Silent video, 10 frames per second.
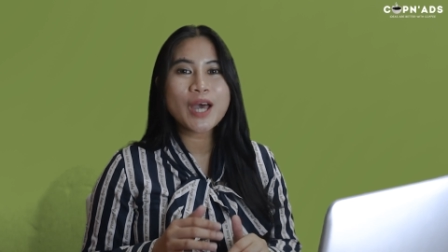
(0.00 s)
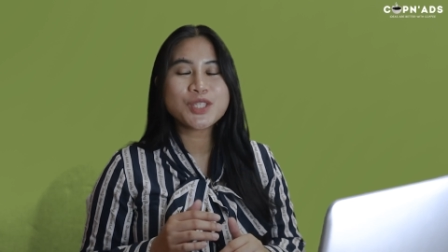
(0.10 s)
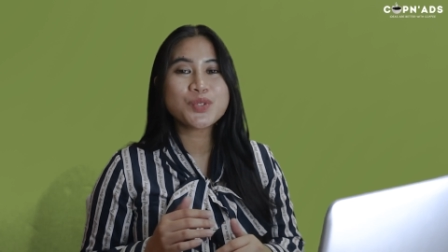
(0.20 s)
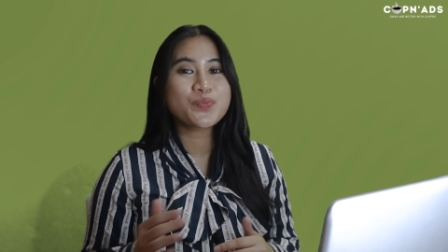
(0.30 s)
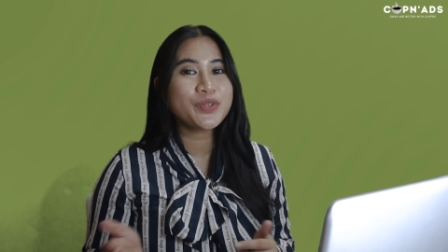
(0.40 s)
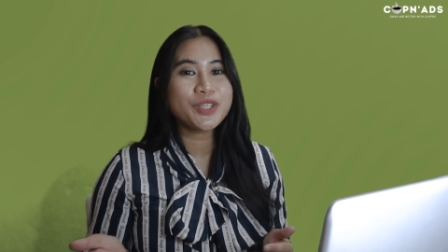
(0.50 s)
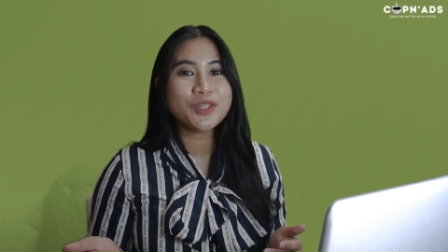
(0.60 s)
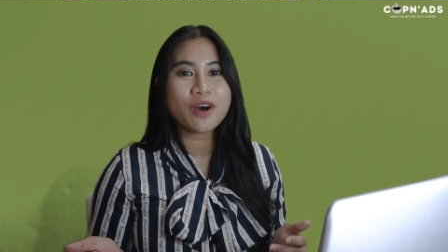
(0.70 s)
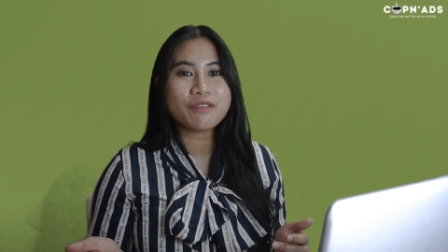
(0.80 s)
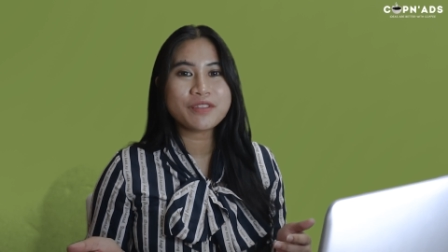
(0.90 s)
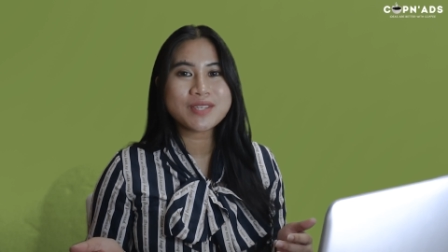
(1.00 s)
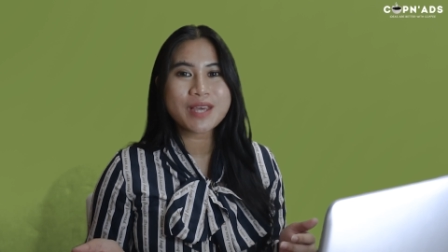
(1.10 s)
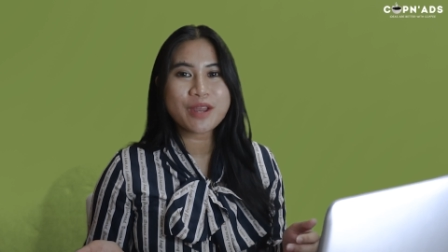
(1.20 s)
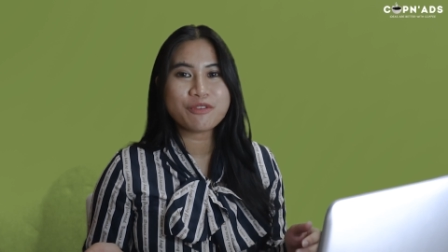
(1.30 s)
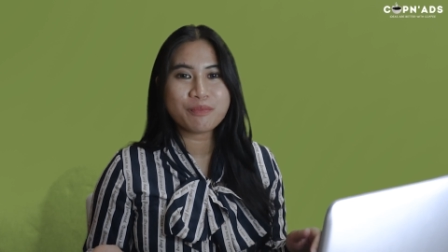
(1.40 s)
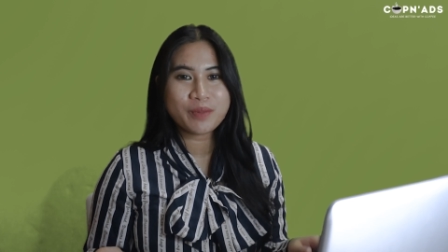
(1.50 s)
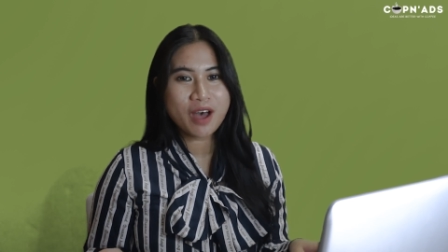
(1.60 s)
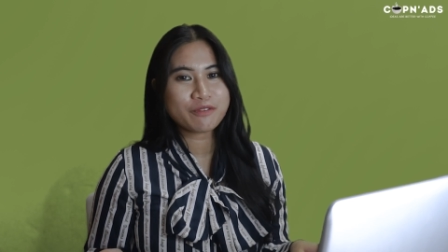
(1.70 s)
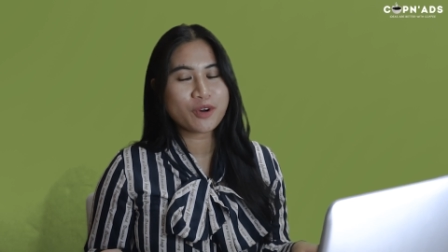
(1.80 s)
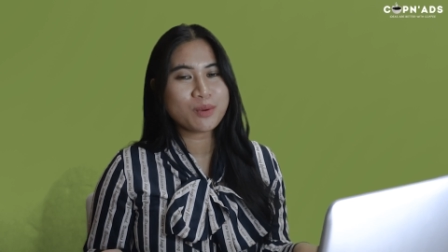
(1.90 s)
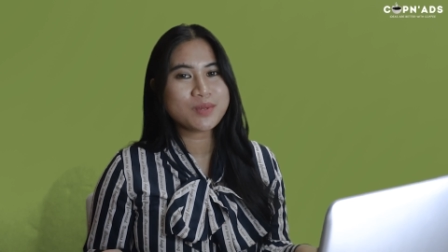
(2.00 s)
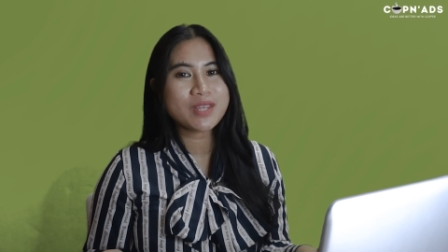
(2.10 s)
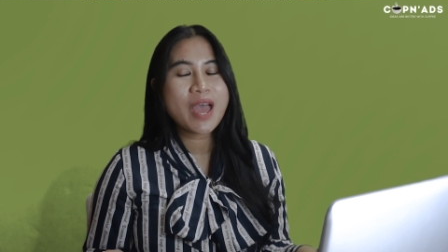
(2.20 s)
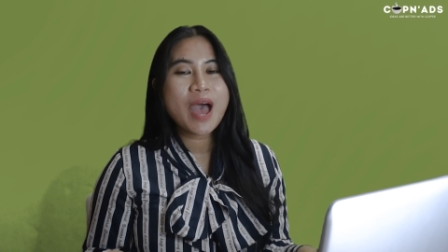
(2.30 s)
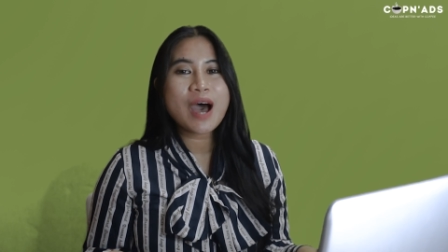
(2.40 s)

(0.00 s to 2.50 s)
I just really love these kind of platforms.